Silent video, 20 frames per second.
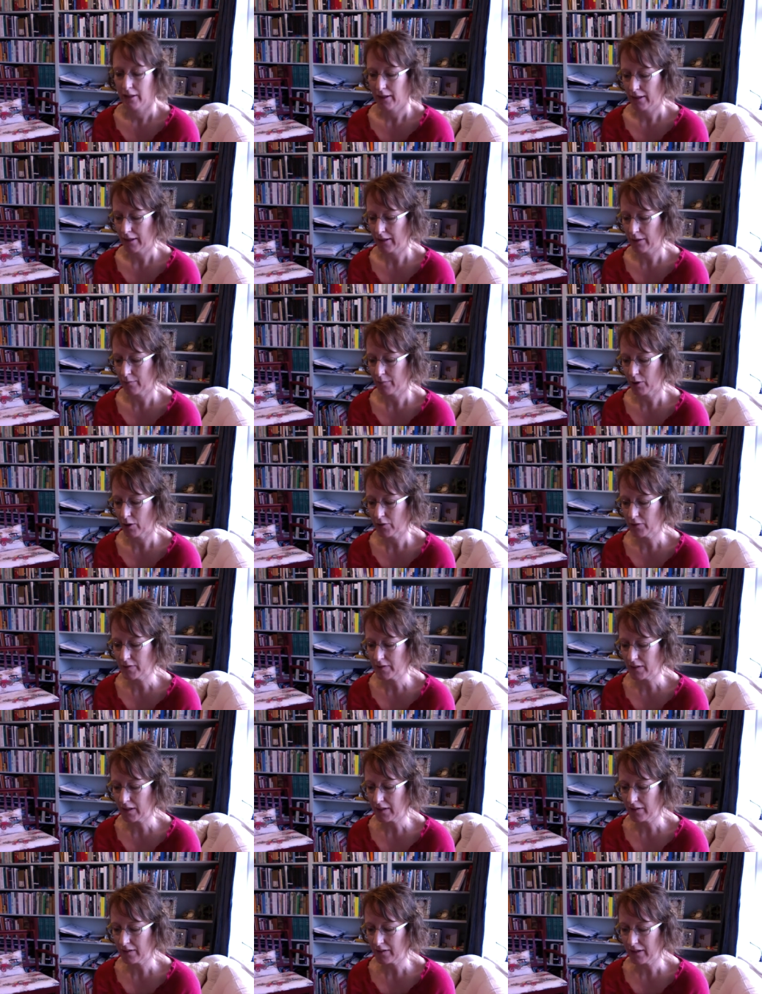on
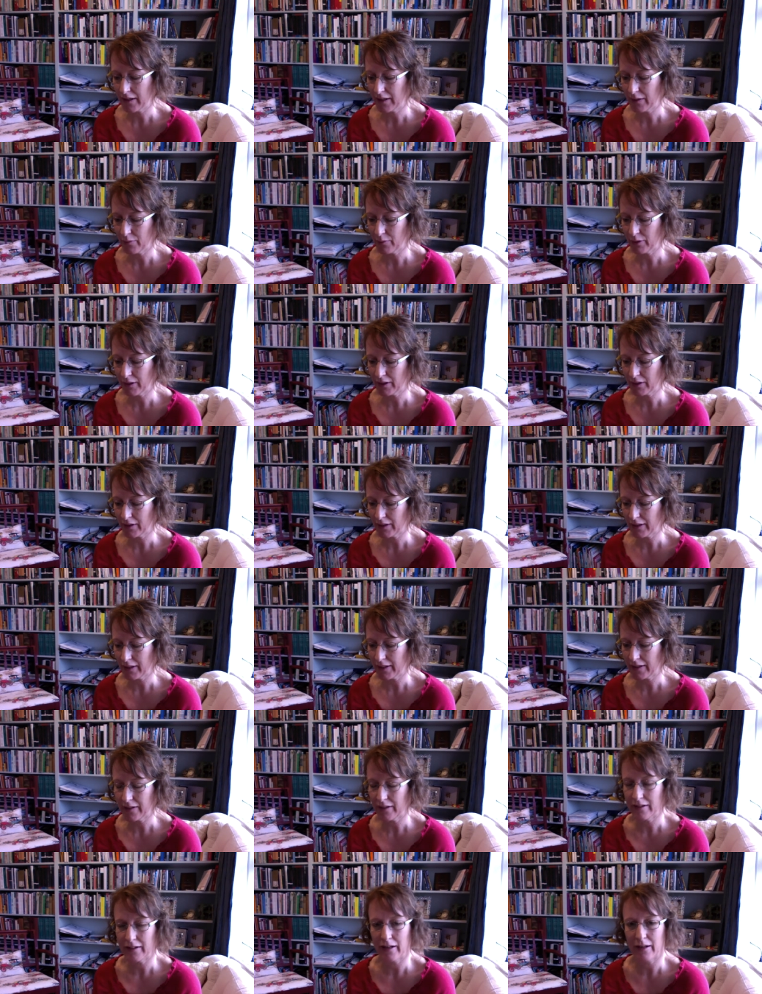Saturday we're
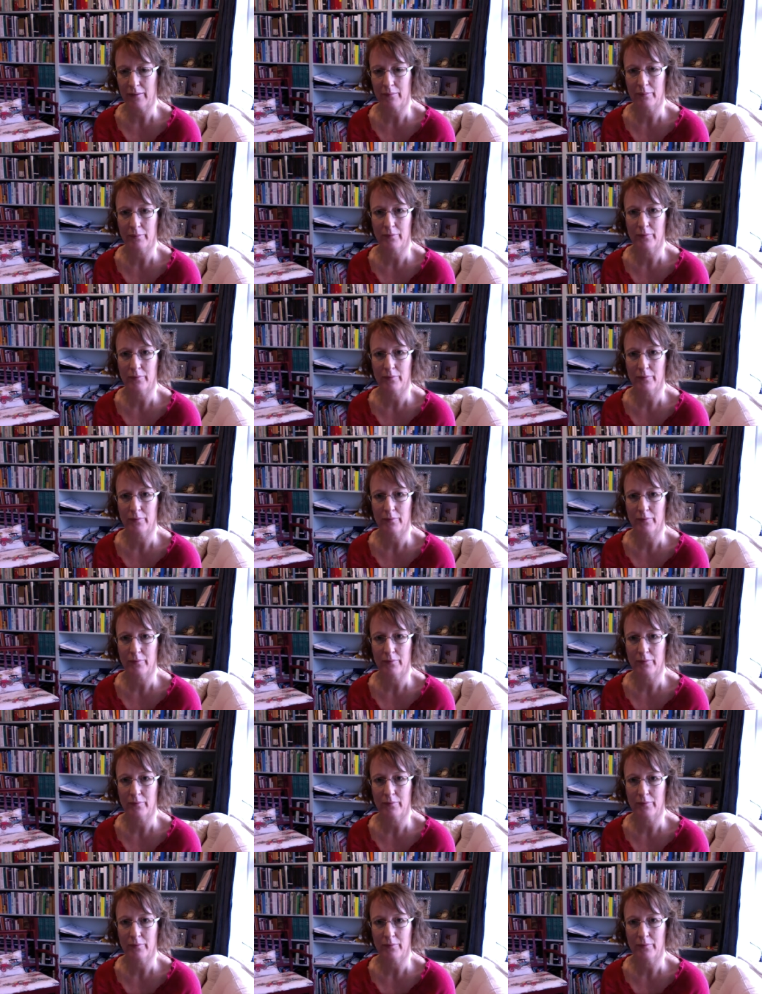heading up